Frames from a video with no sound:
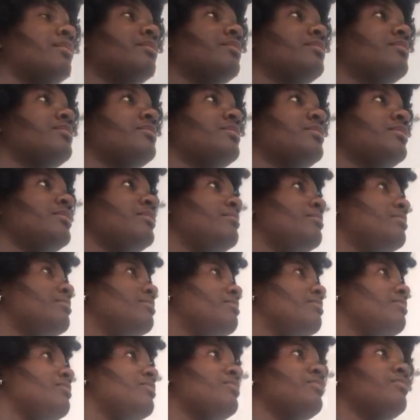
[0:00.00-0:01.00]
She
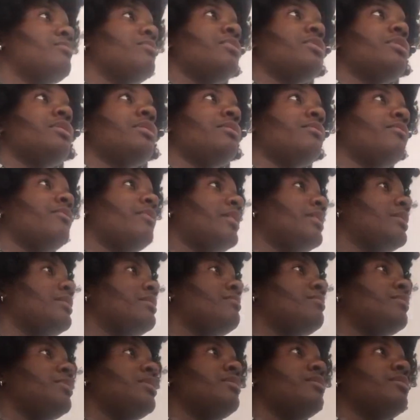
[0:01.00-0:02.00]
invited
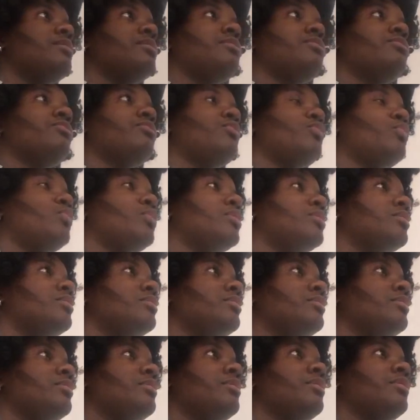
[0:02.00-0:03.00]
me into the world
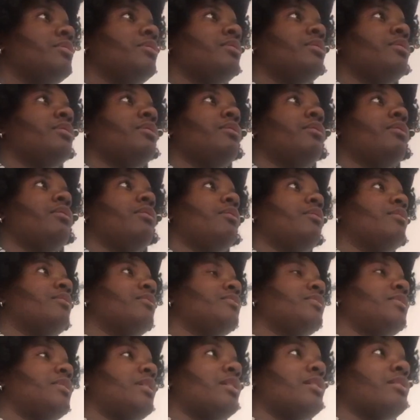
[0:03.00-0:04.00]
of
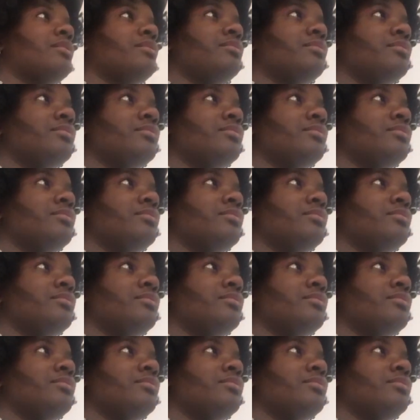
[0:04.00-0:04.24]
drag.